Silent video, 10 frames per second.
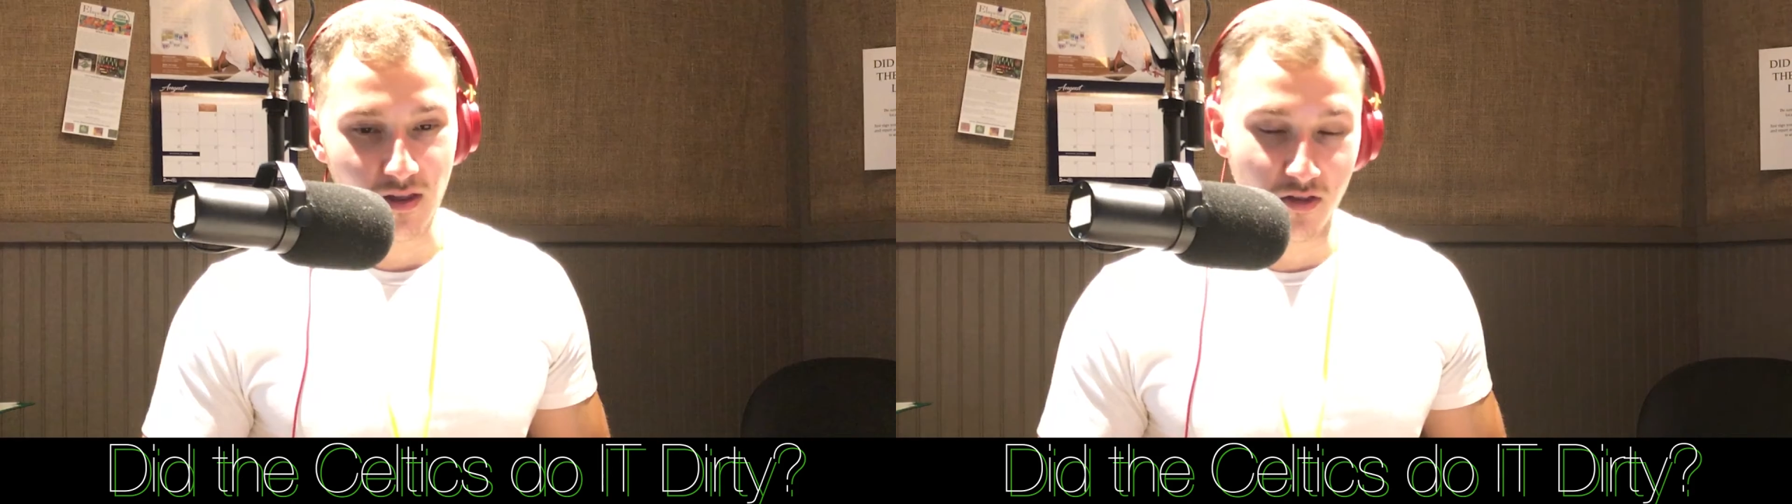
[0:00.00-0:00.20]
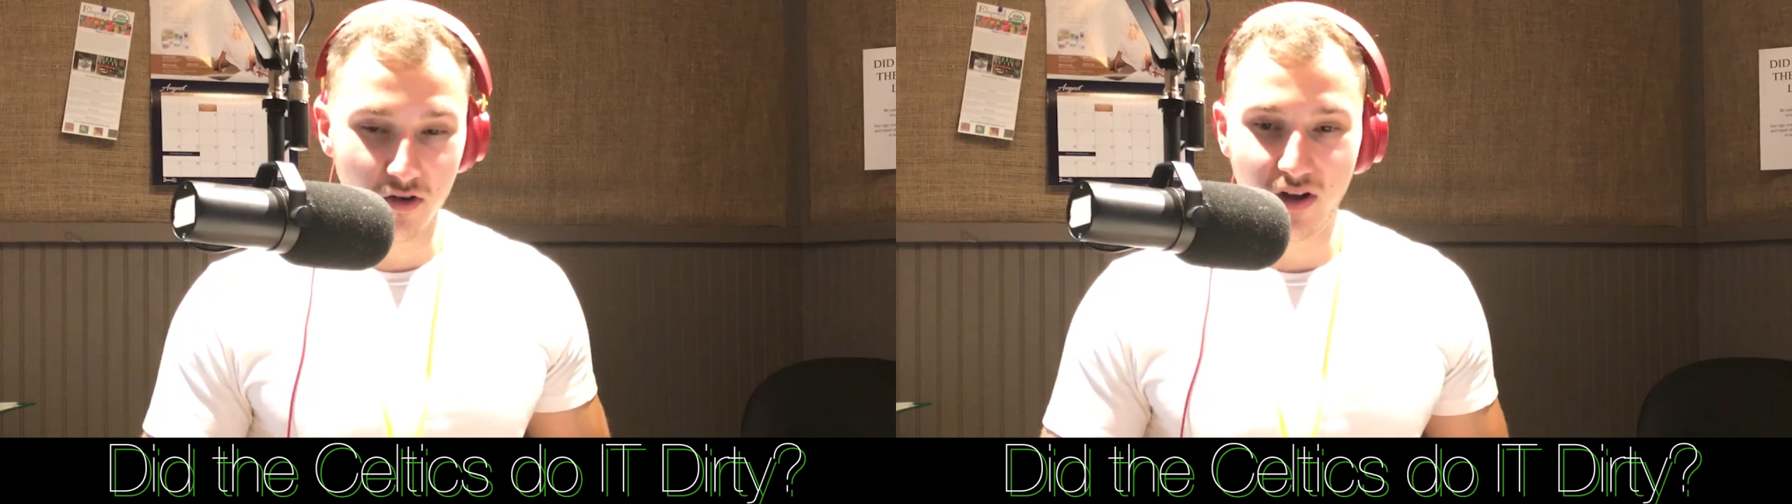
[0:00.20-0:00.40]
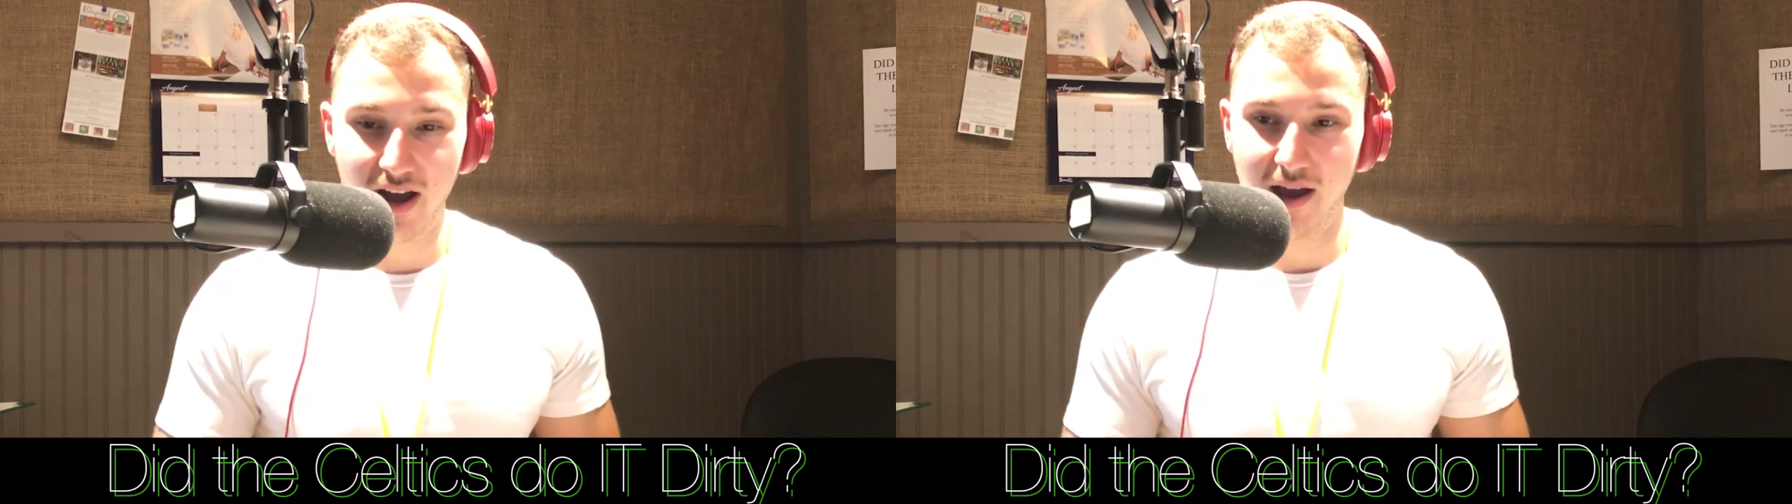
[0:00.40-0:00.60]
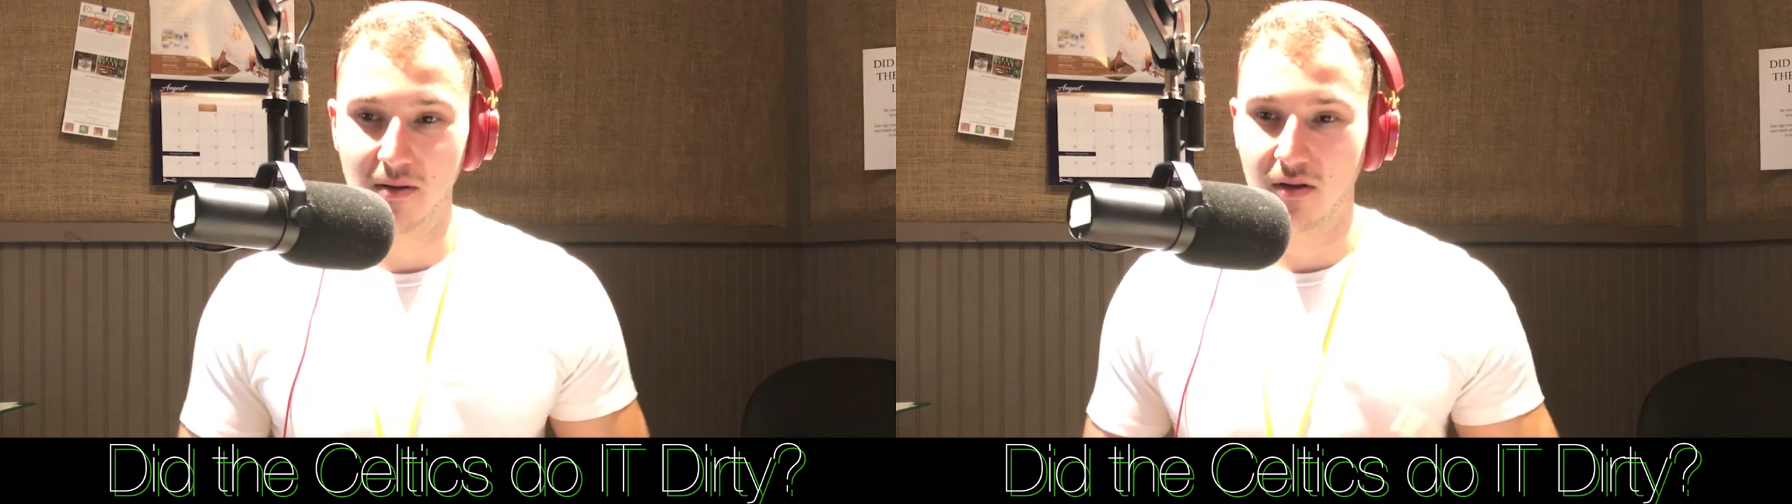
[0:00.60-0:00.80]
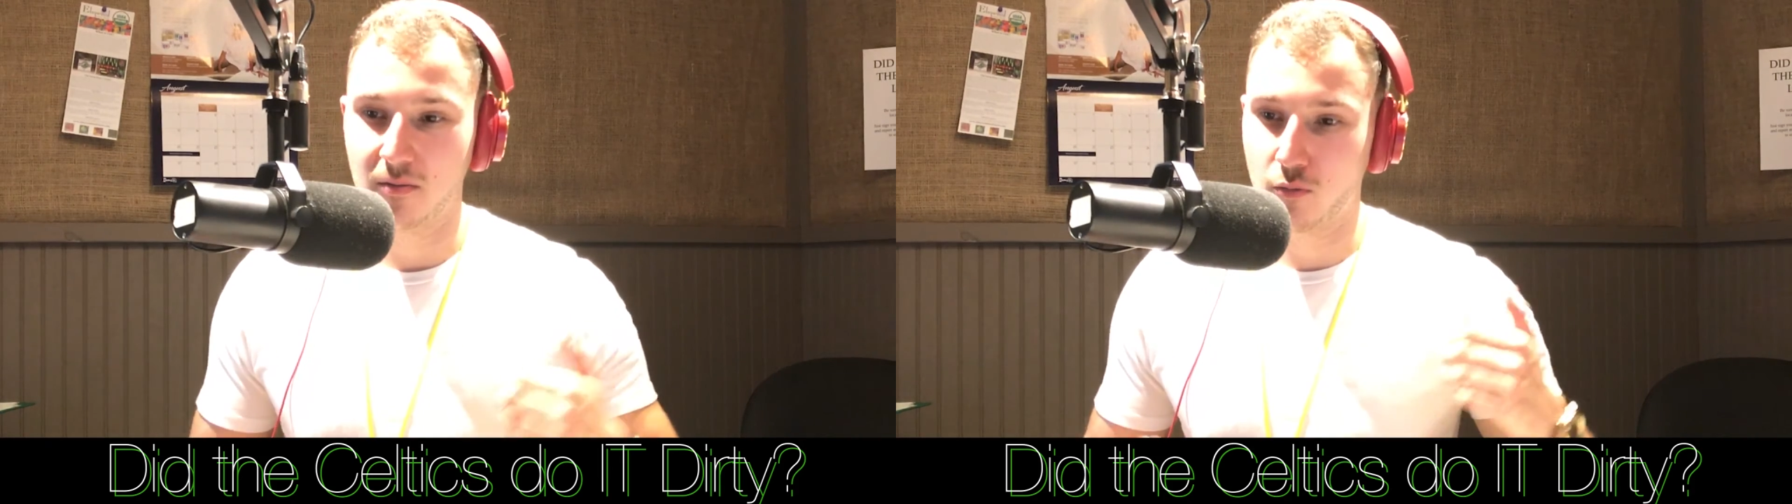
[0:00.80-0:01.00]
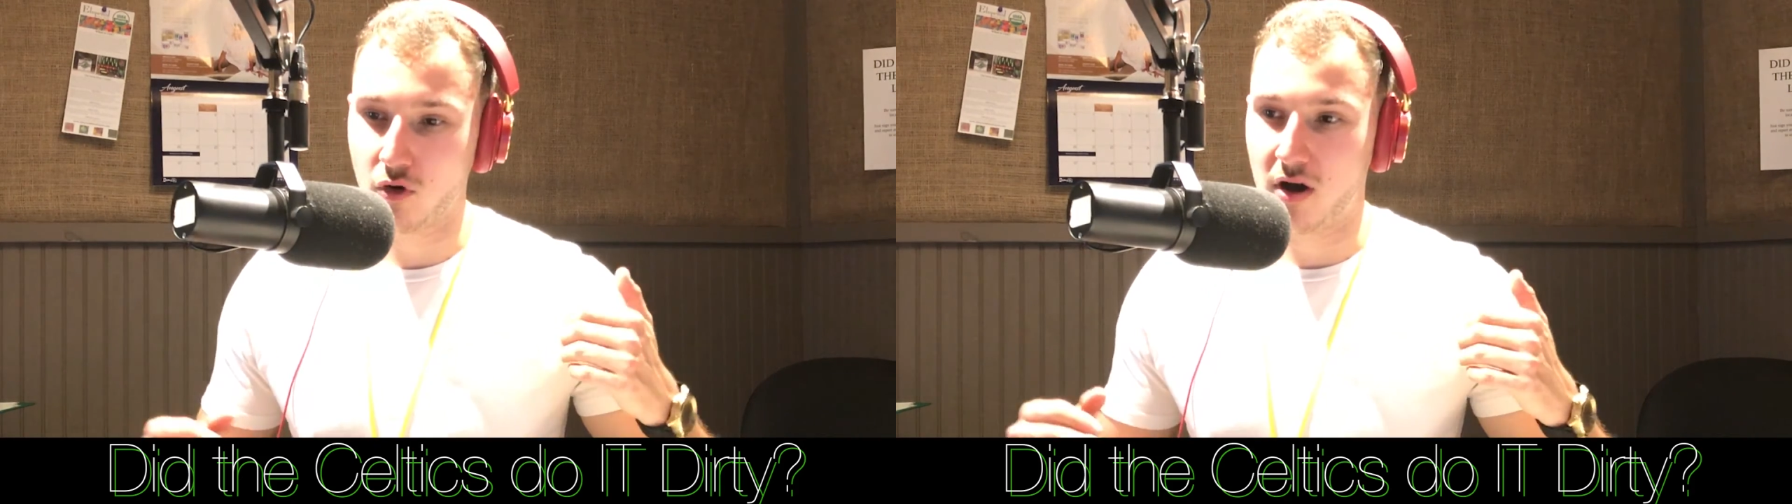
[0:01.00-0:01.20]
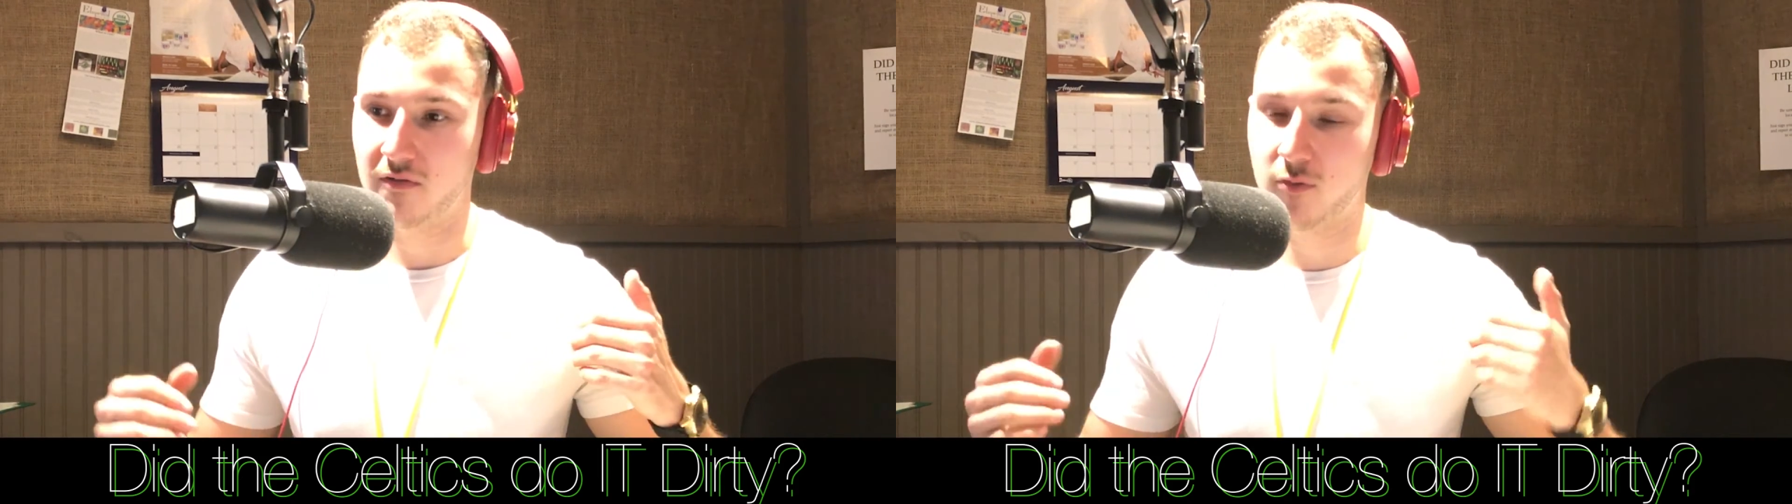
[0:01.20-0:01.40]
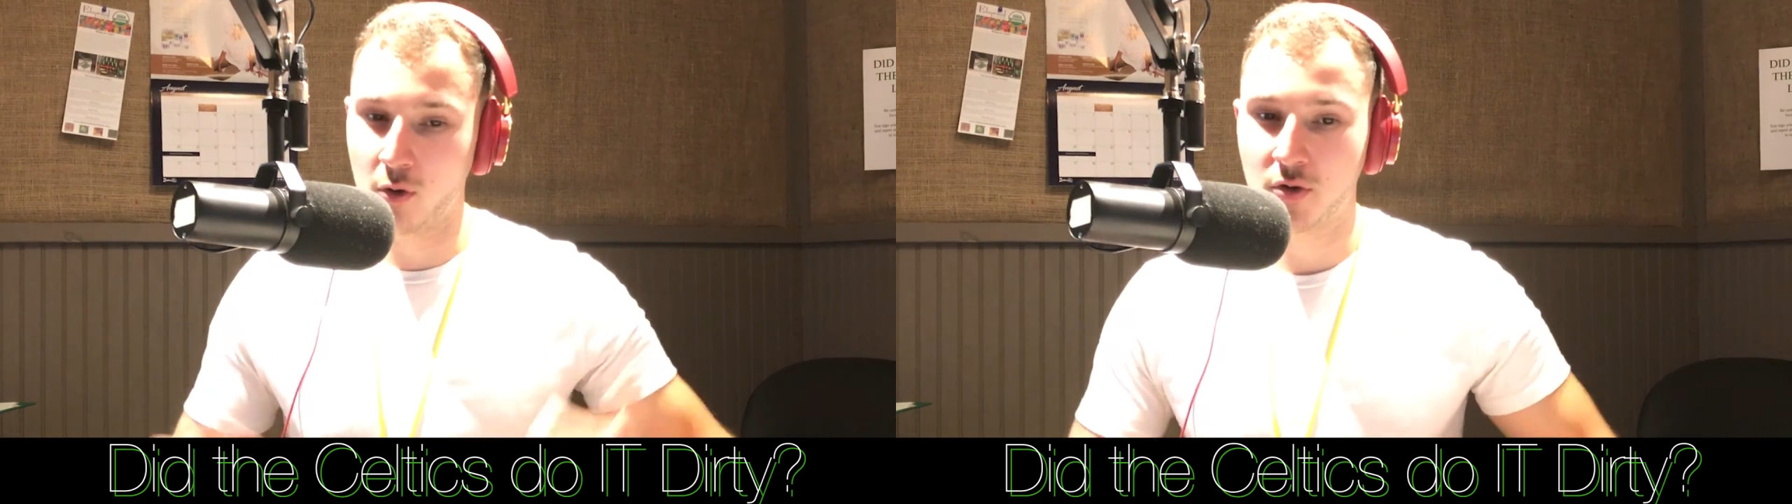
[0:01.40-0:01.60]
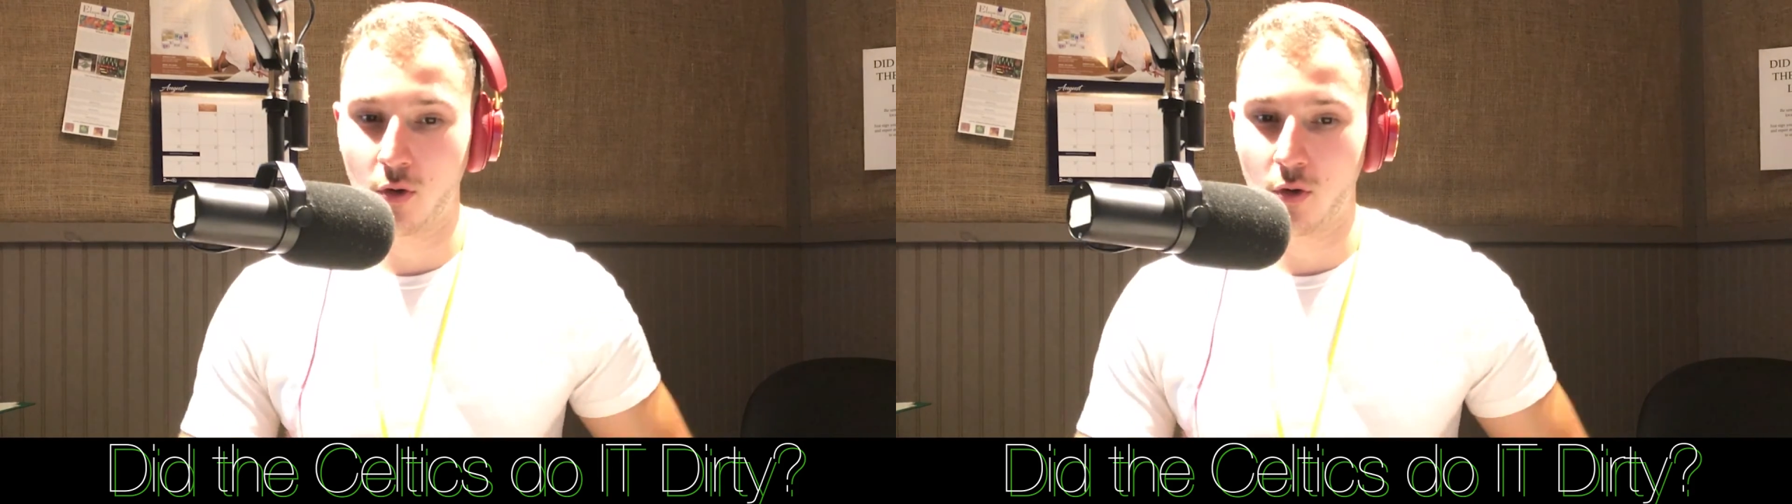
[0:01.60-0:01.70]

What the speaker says: The little guy brought fourth